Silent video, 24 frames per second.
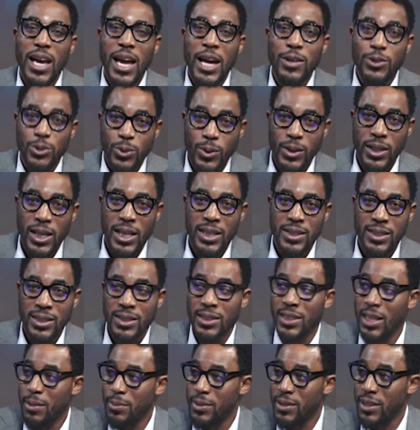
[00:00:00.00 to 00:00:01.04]
educating
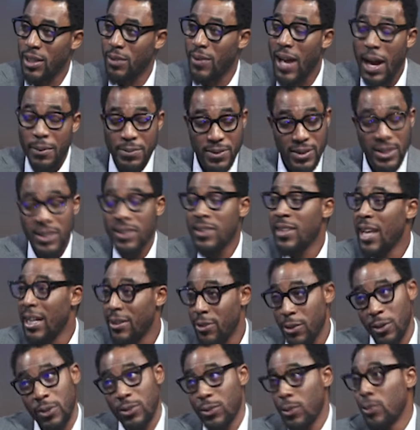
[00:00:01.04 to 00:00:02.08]
themselves. I've seen that
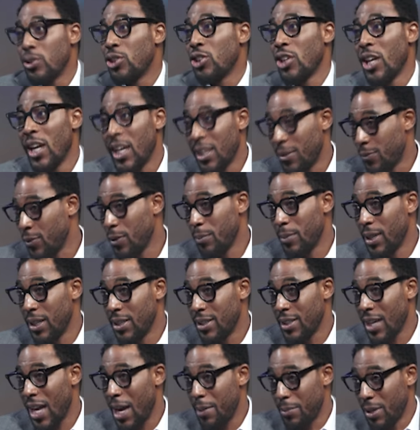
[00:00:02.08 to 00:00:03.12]
also change from my
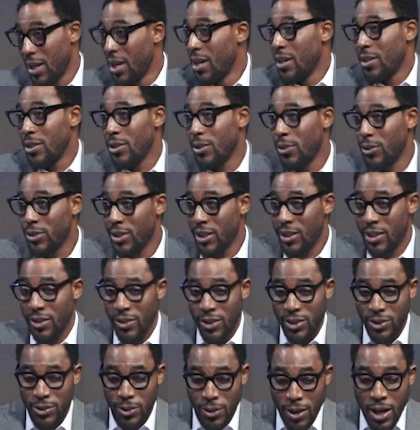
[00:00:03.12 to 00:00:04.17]
time, you know,
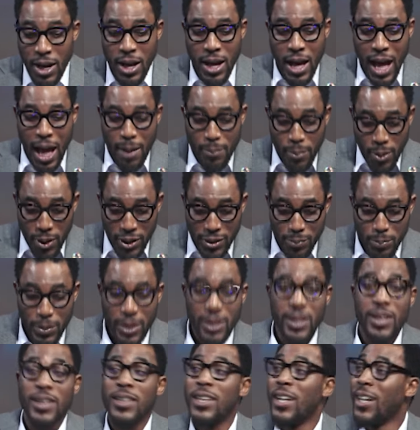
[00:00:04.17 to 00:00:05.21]
generation amongst
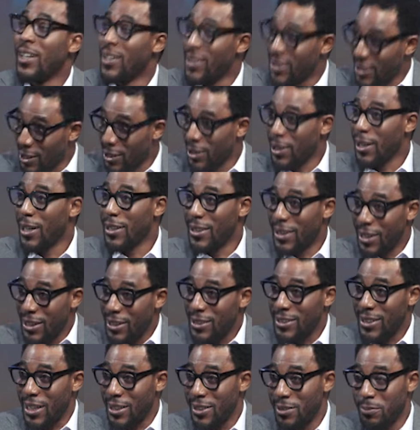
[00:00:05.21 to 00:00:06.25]
millennials, and that
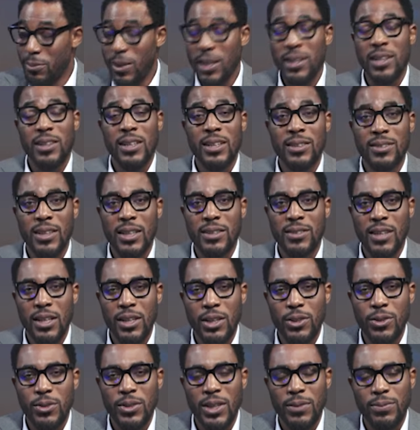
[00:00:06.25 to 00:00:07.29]
it's a
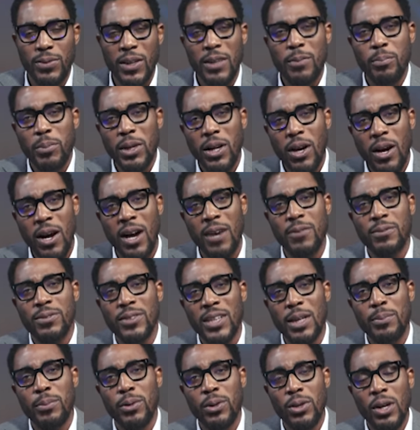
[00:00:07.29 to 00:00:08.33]
little different. Be
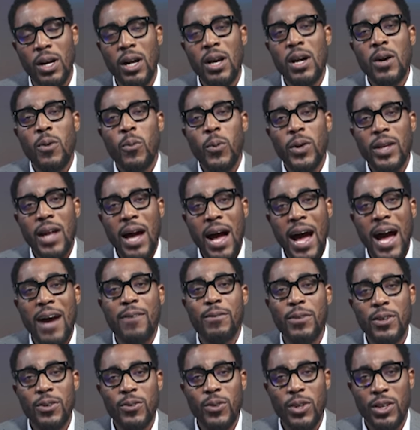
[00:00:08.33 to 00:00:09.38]
comfortable with
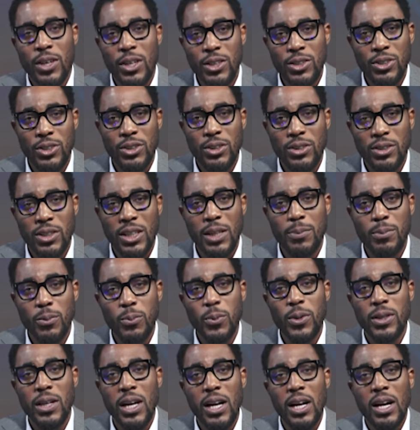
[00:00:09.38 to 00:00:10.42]
having relationships
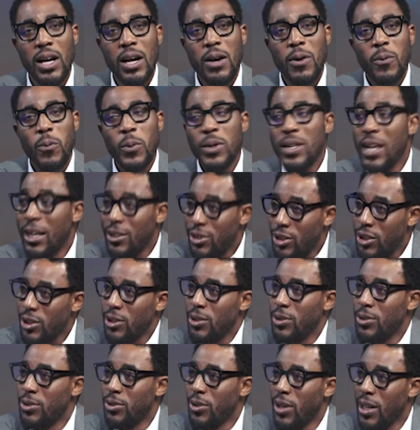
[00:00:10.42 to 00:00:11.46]
with their
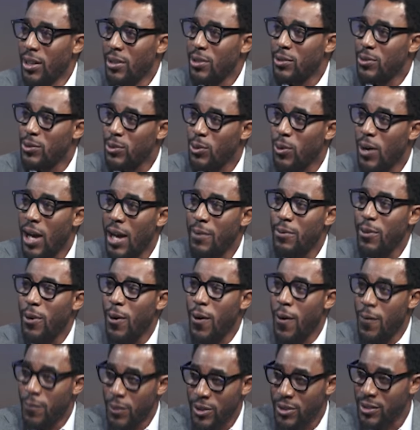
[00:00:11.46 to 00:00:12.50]
children, to have
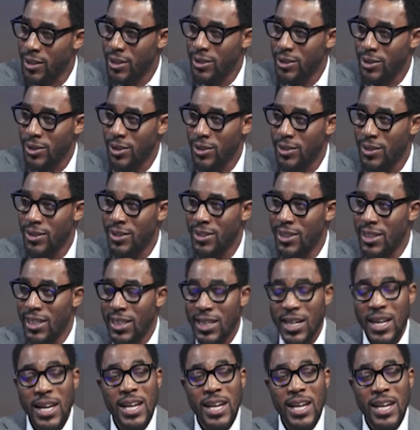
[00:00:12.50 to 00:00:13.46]
conversations. The